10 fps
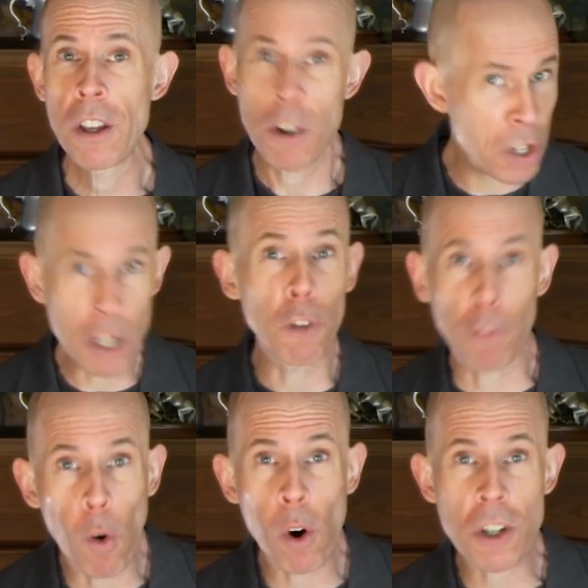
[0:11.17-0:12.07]
you're still
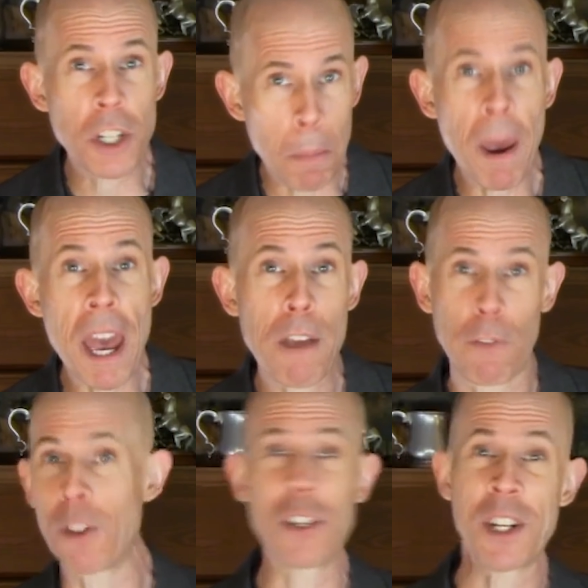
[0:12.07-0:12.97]
forced to pay
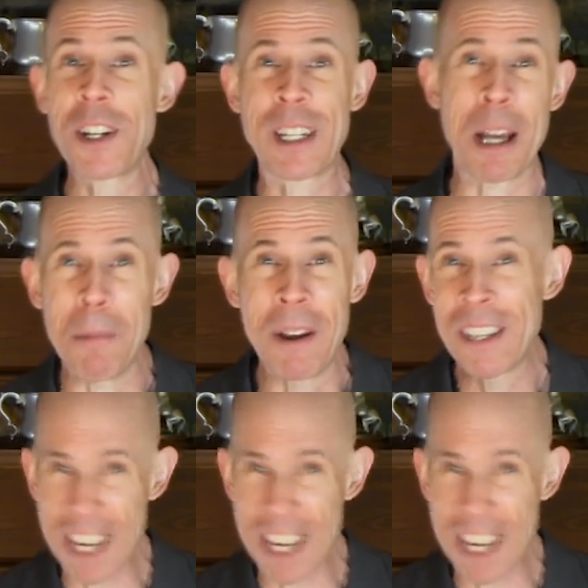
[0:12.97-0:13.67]
for the system.